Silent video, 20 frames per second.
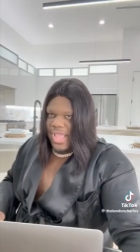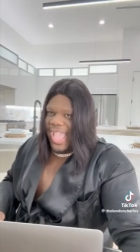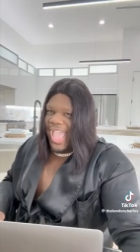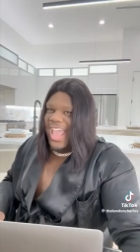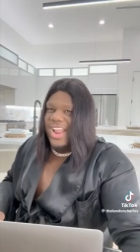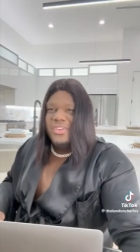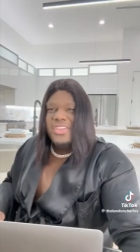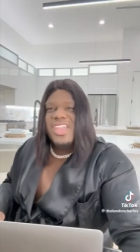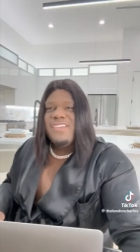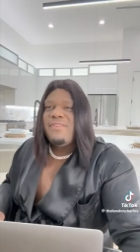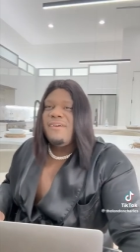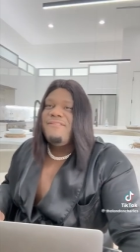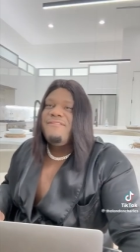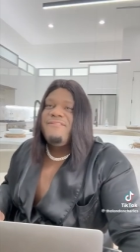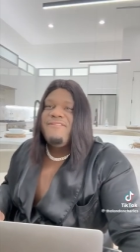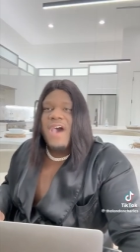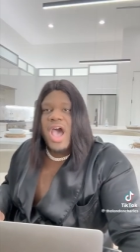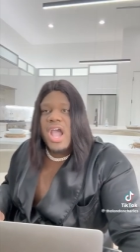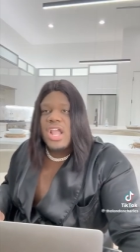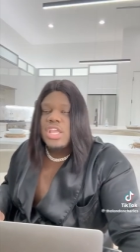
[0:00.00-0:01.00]
I don't give a
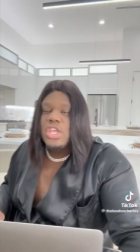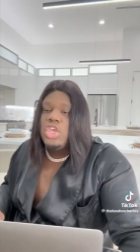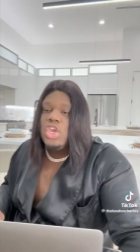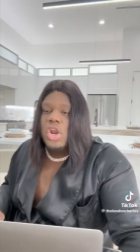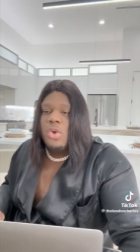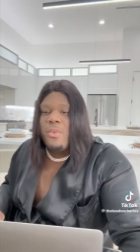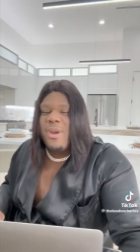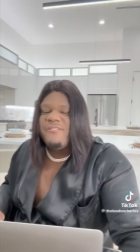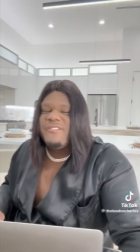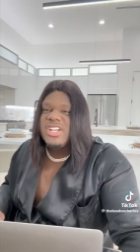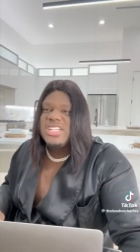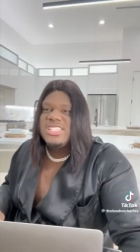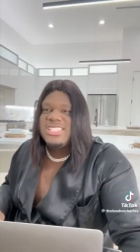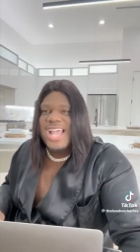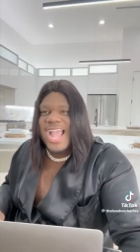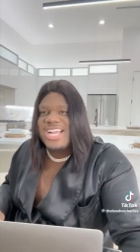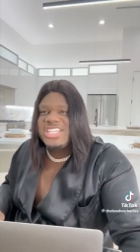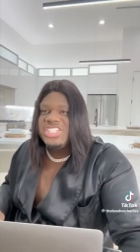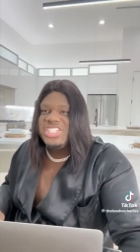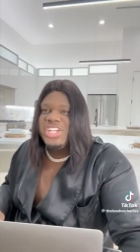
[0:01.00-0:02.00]
fuck. You don't want
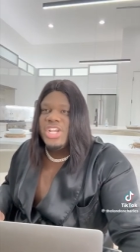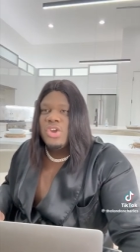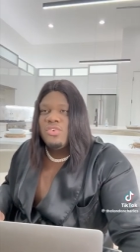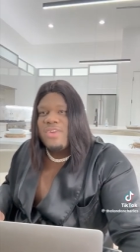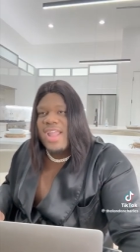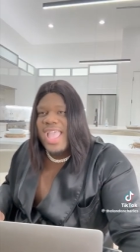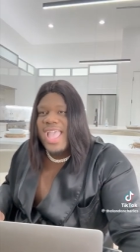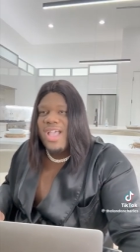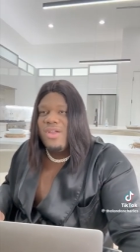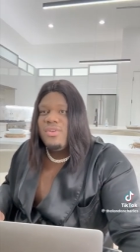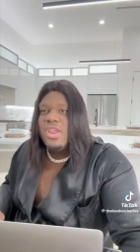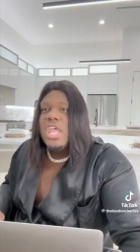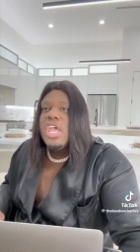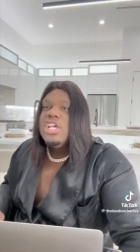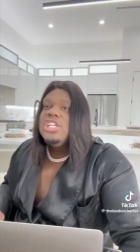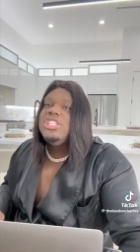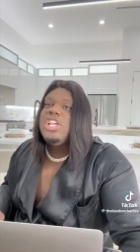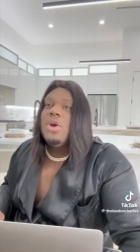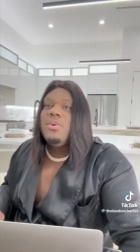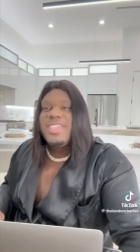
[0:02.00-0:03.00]
Versace around,
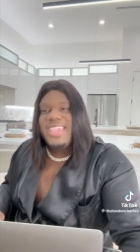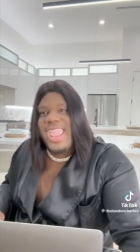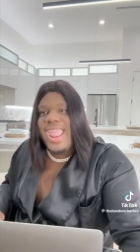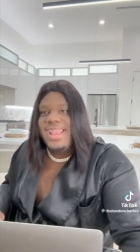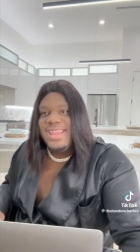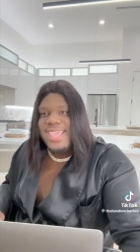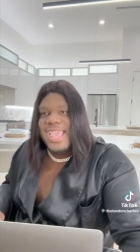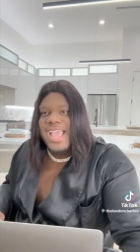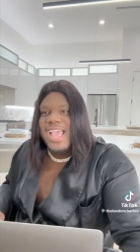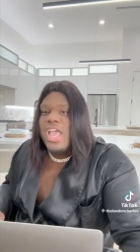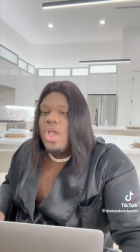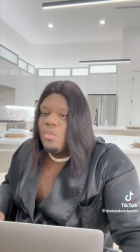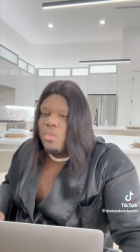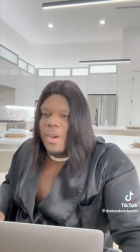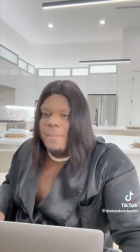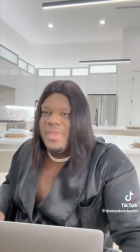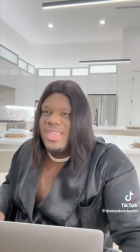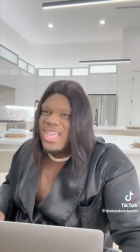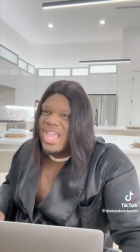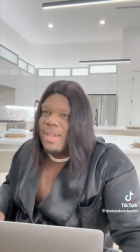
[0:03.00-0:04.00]
so Kenya
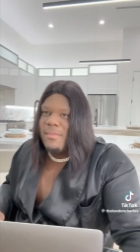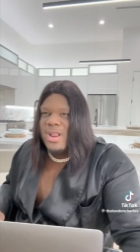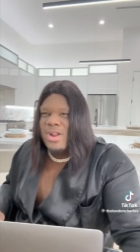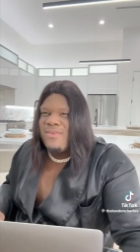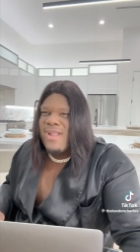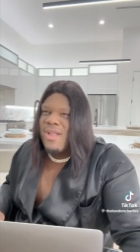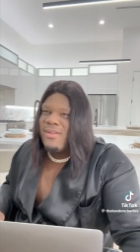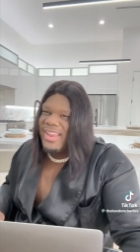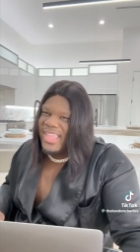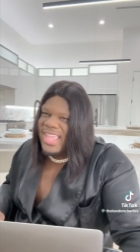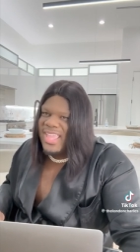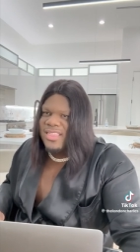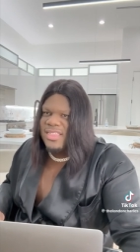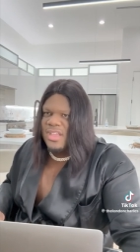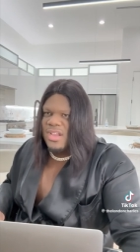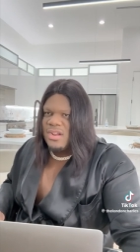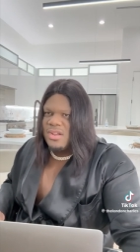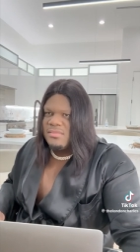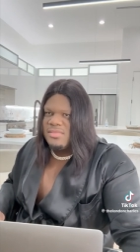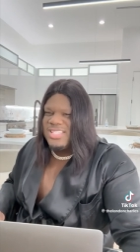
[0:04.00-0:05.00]
won't be coming around
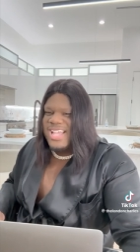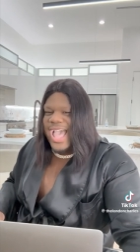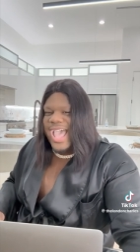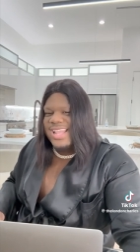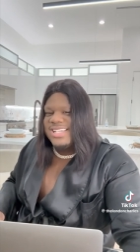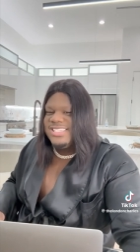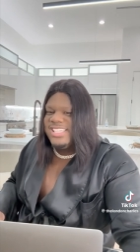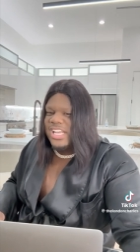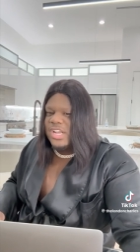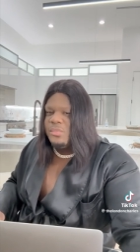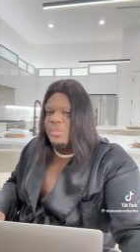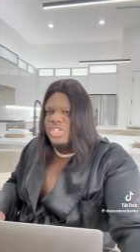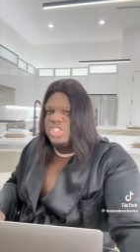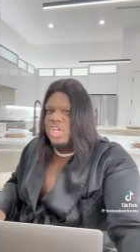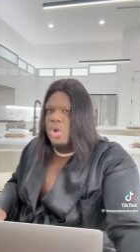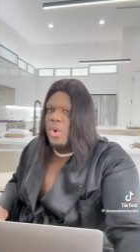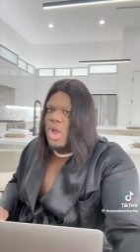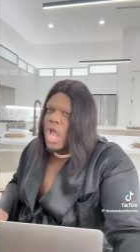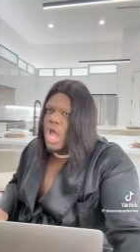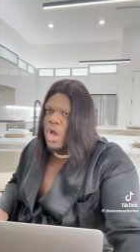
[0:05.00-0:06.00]
either. Tired of dealing with
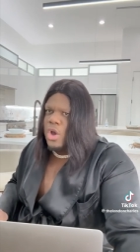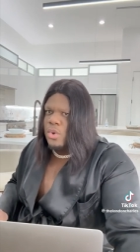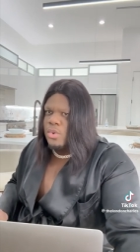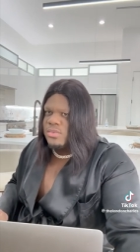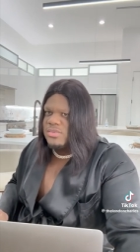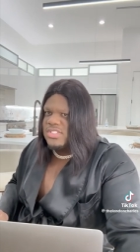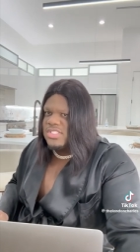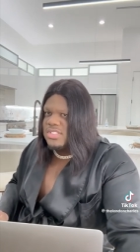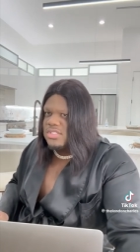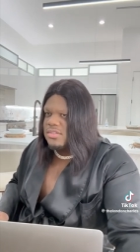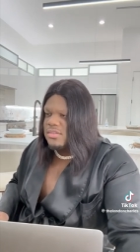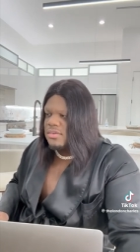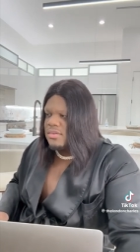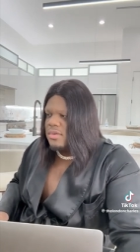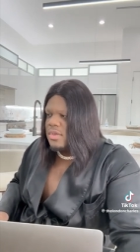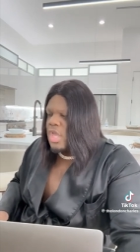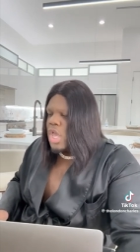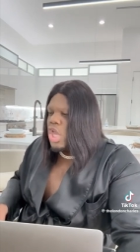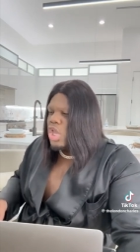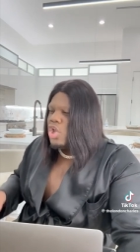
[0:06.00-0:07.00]
your hoes.
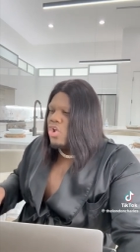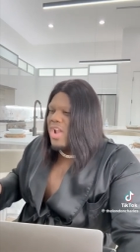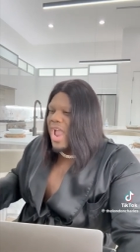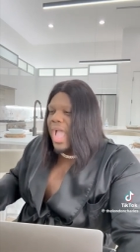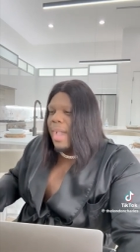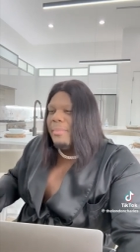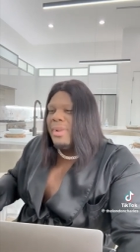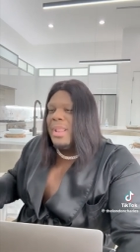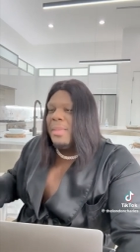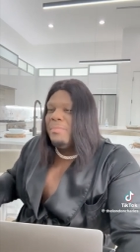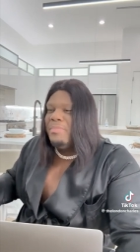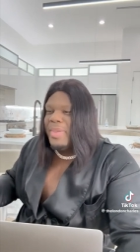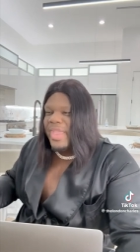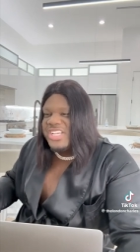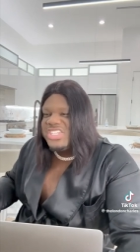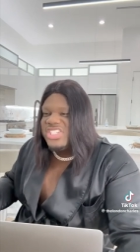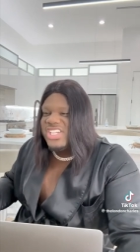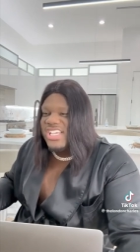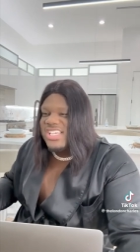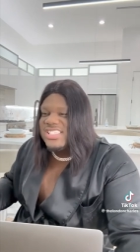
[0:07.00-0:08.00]
You know how many
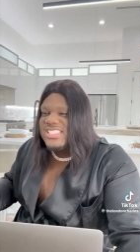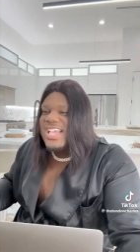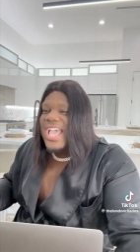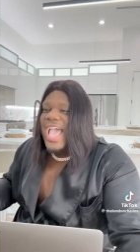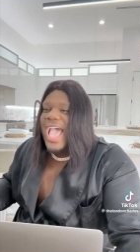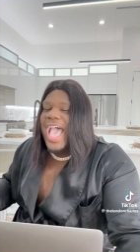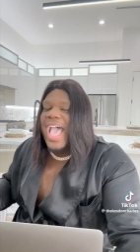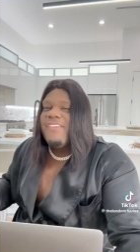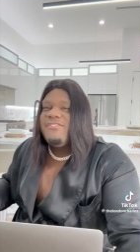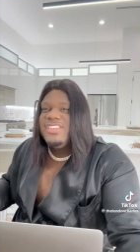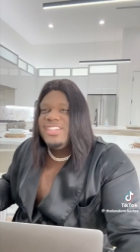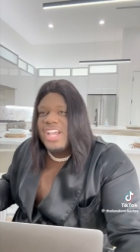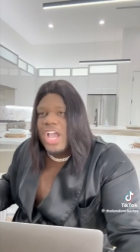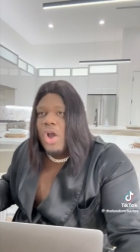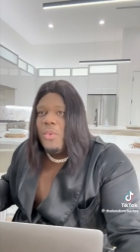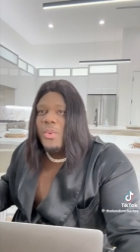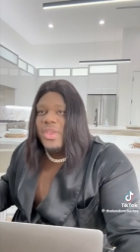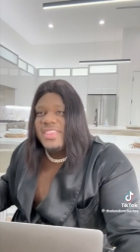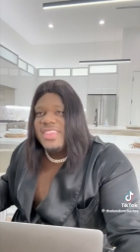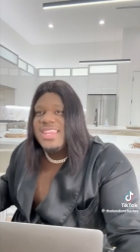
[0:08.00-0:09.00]
bitches I've
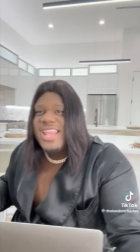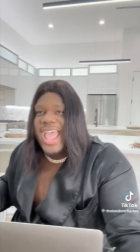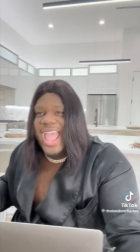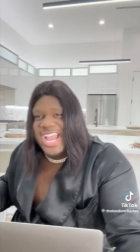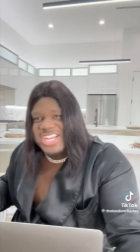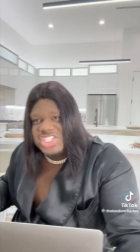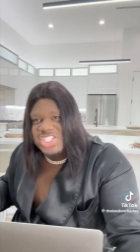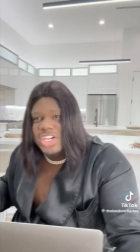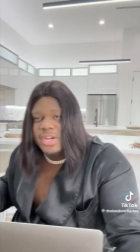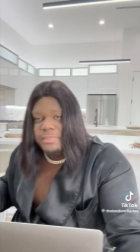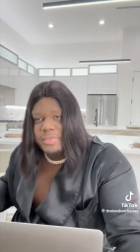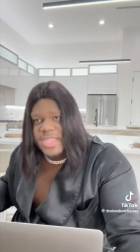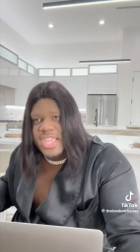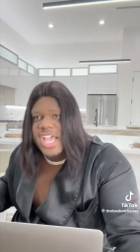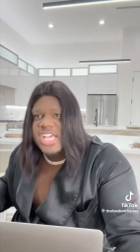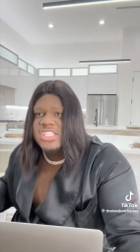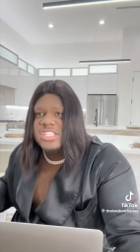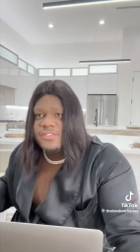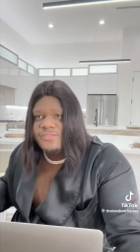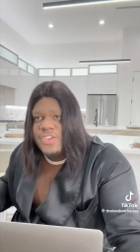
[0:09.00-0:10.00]
dealt with last year
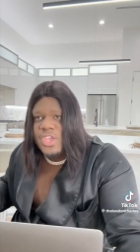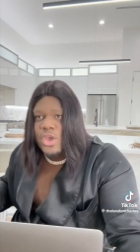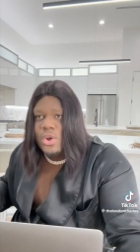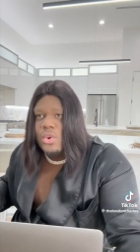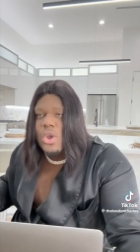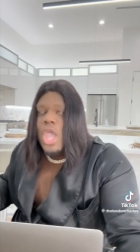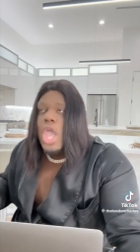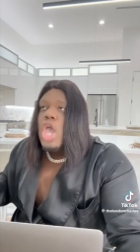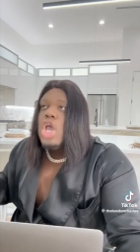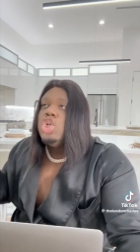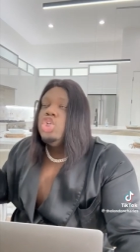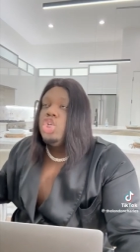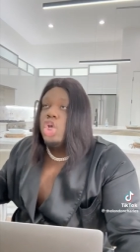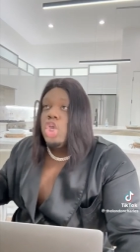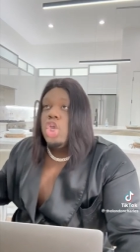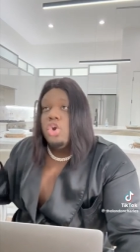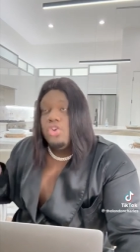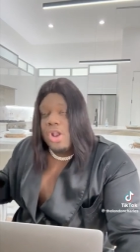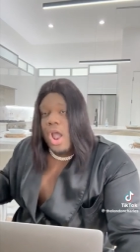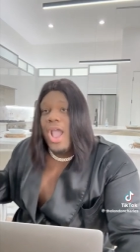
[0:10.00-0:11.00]
because of you? Do
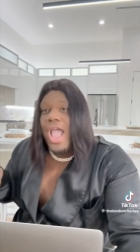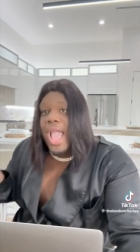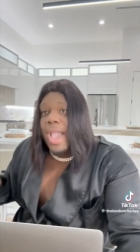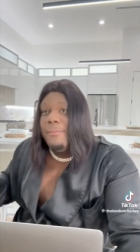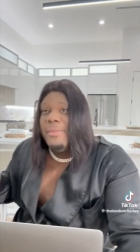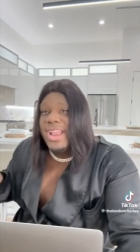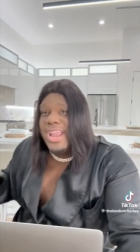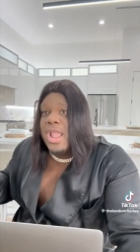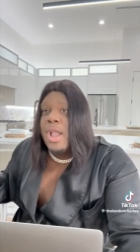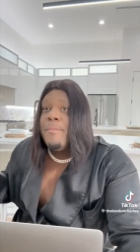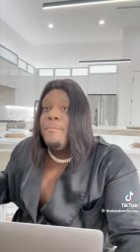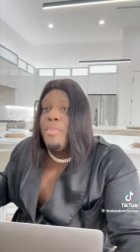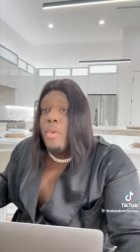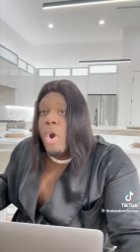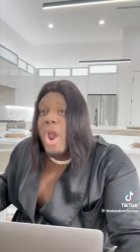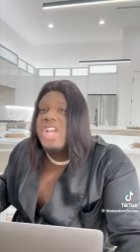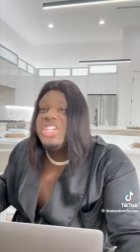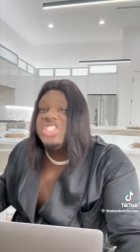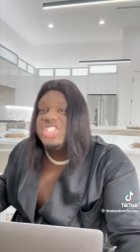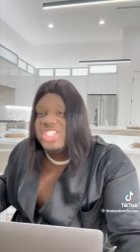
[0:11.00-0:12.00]
you know how many
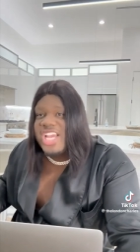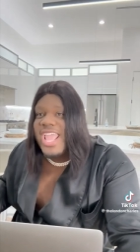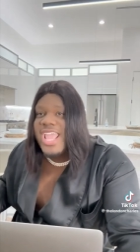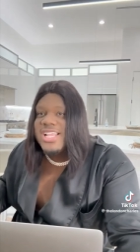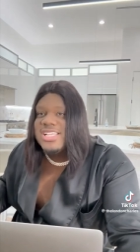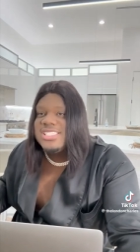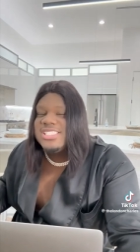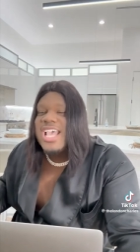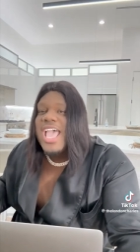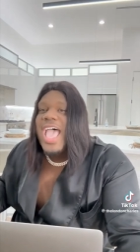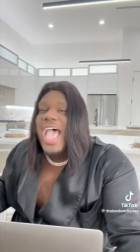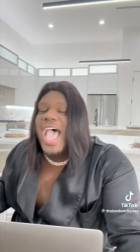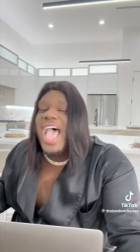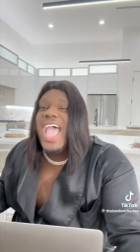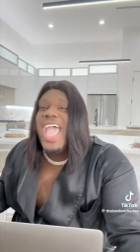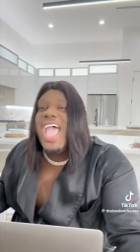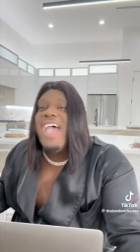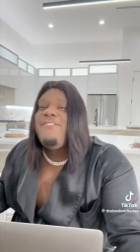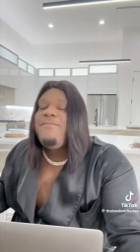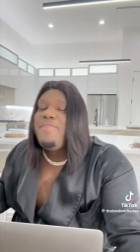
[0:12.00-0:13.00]
abortions
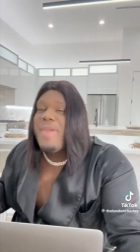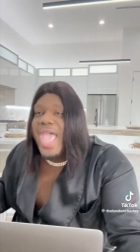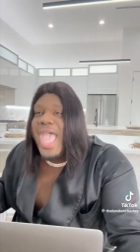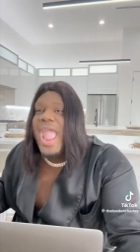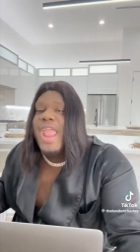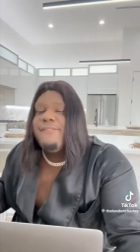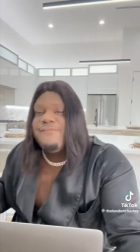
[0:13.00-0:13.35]
I have paid